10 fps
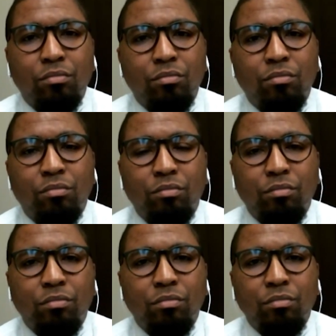
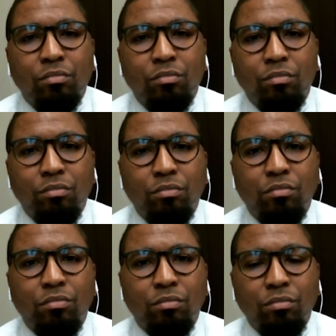
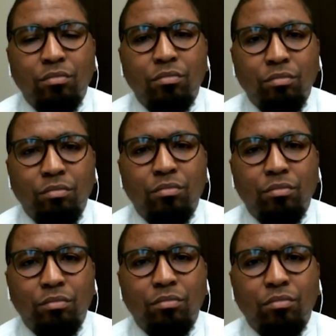
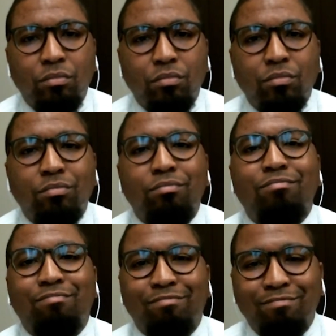
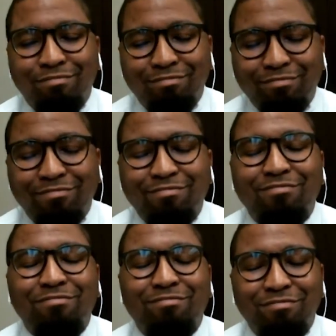
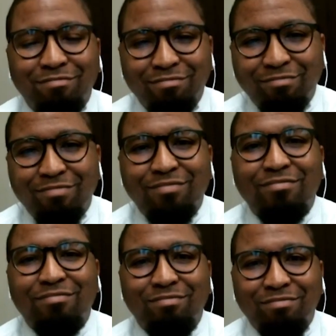
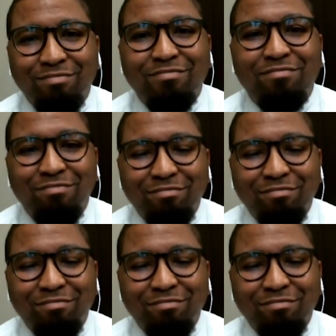[no speech]